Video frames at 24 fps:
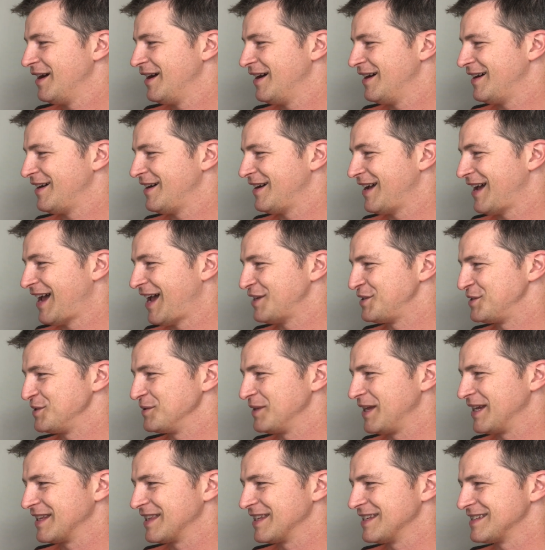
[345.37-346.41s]
I do
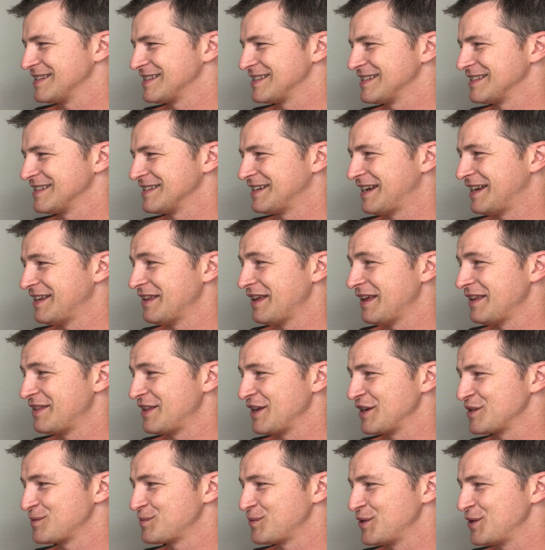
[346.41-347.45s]
like this. I
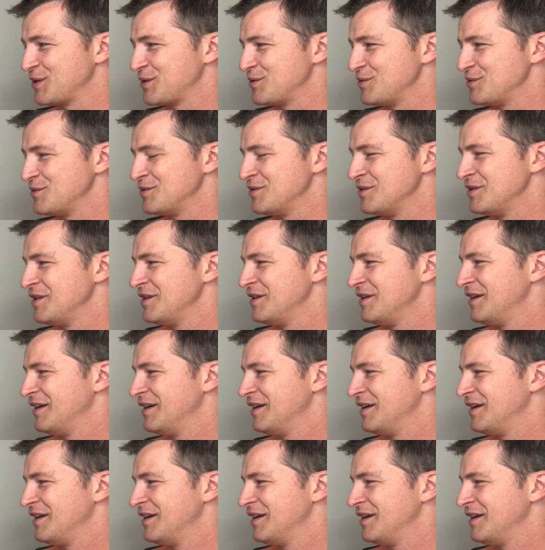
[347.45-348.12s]
think it's pretty cool.